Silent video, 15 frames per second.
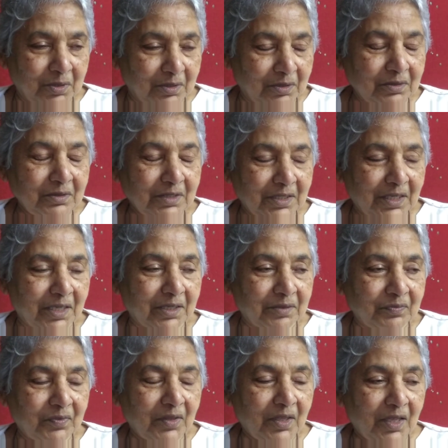to
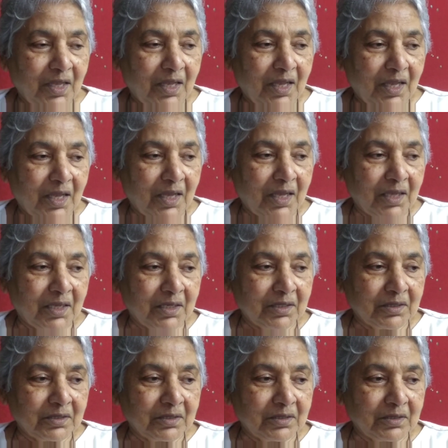go,
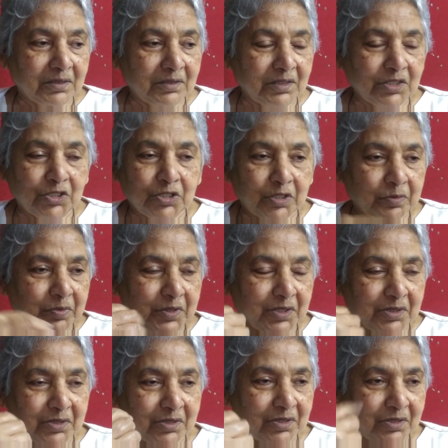yeah. And they stripped
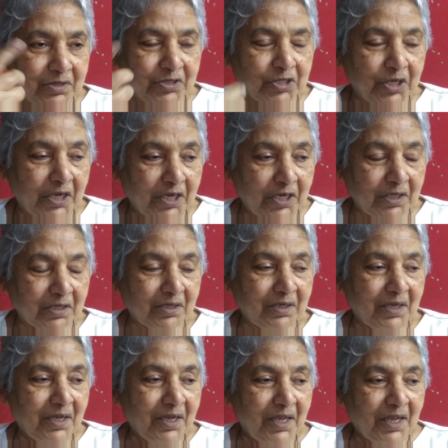his
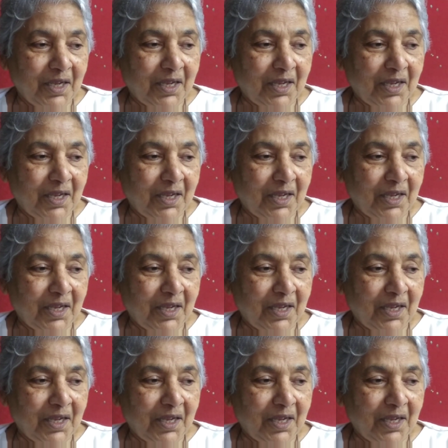chain.